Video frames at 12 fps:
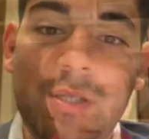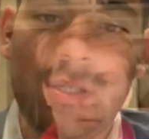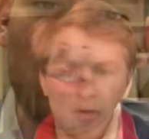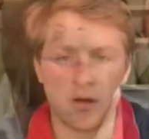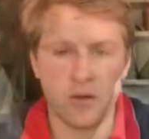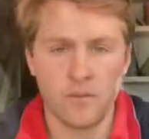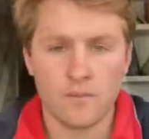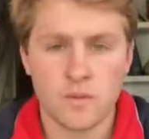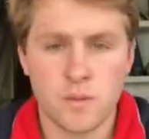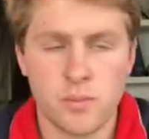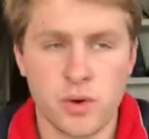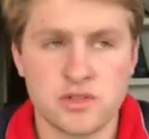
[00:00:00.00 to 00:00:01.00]
However,
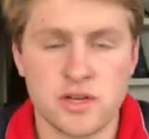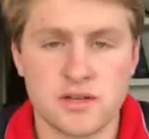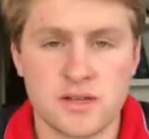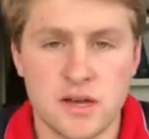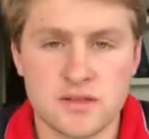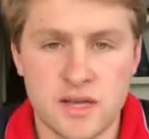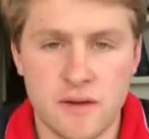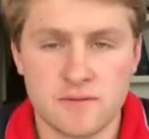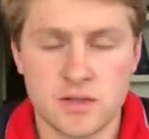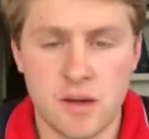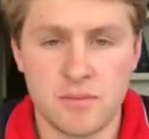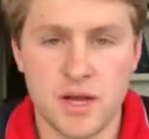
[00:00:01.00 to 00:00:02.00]
the project does have
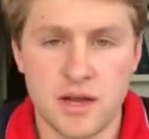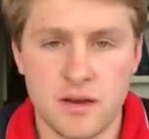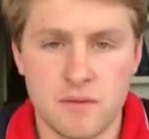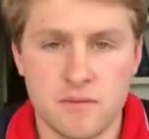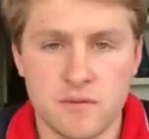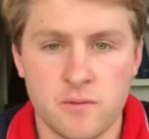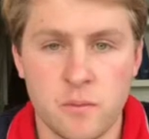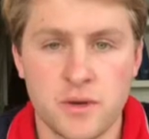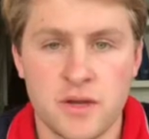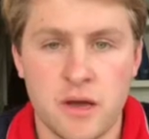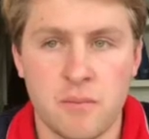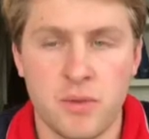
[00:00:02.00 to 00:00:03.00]
some negatives from a
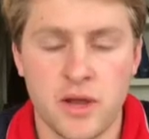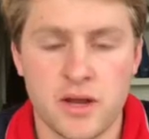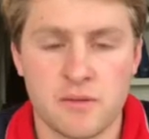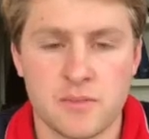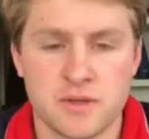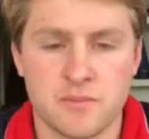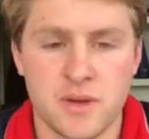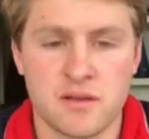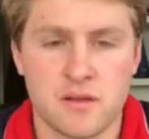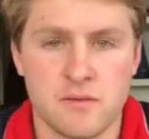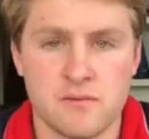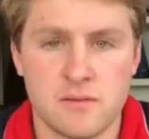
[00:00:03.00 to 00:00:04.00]
town planning
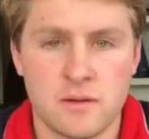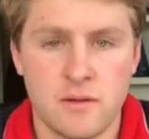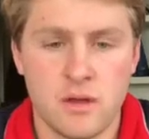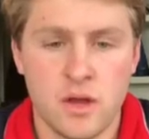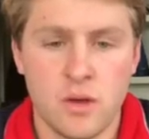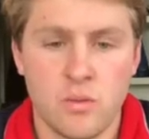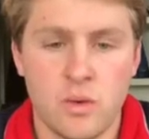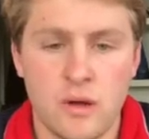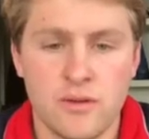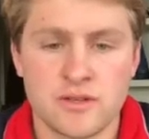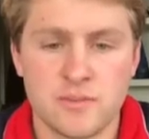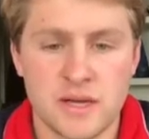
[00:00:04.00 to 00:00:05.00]
perspective. While
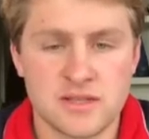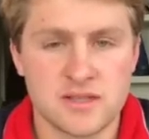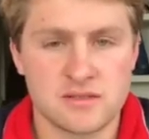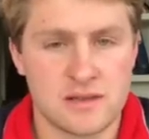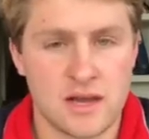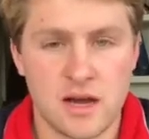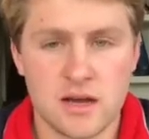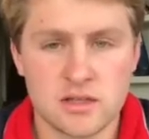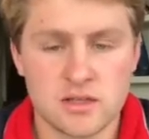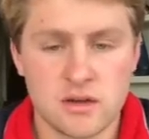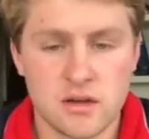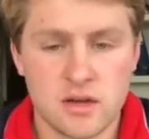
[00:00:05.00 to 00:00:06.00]
the space is
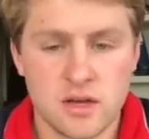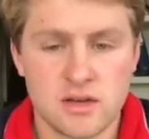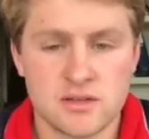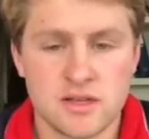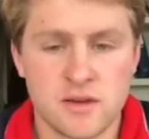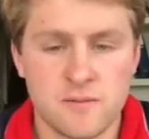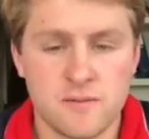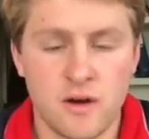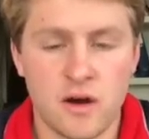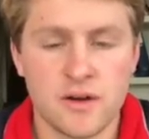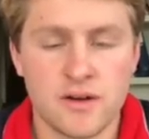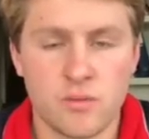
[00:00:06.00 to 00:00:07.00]
large, it is
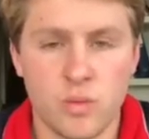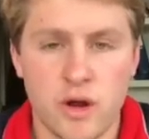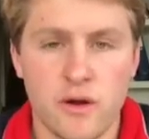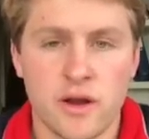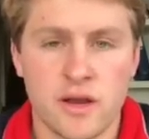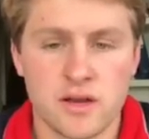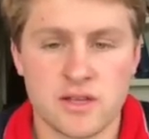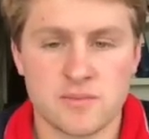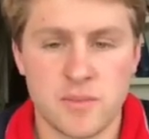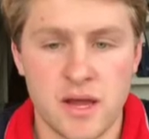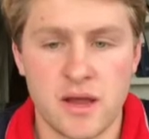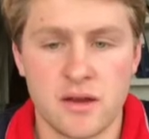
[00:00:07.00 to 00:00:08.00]
confined in where it can
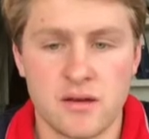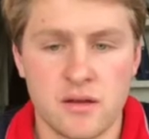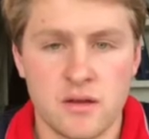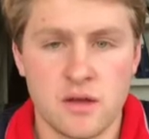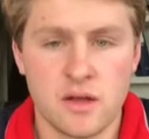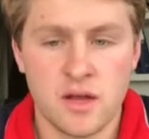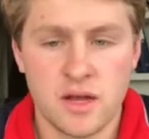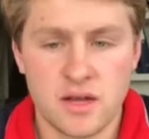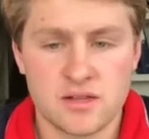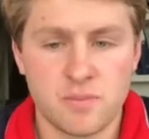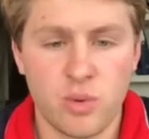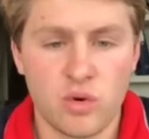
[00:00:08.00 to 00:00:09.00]
expand.
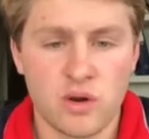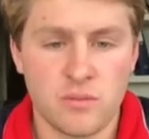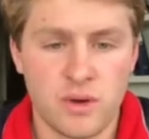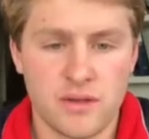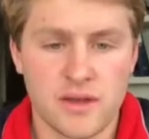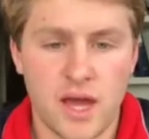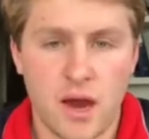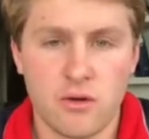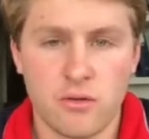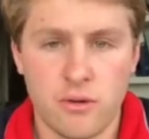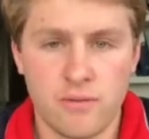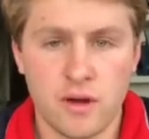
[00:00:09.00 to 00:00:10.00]
It's bordered by the Yarra
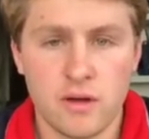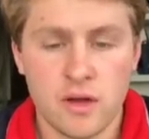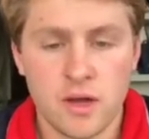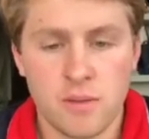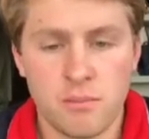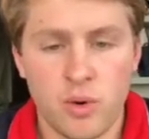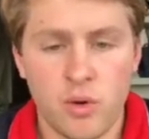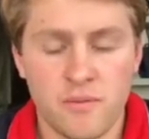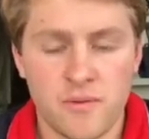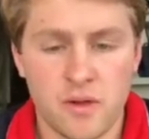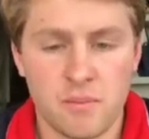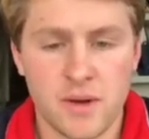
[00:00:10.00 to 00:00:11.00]
River and Port
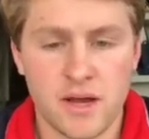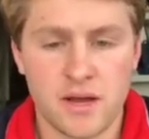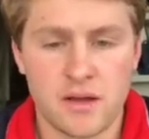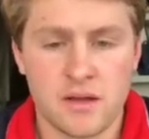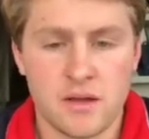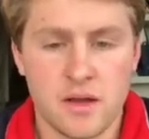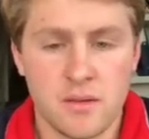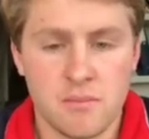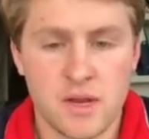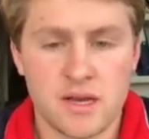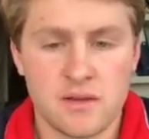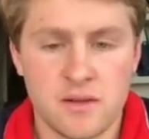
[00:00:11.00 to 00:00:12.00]
Phillip Bay,
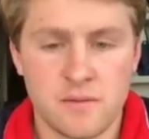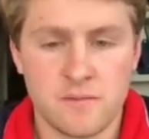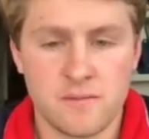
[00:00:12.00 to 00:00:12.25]
meaning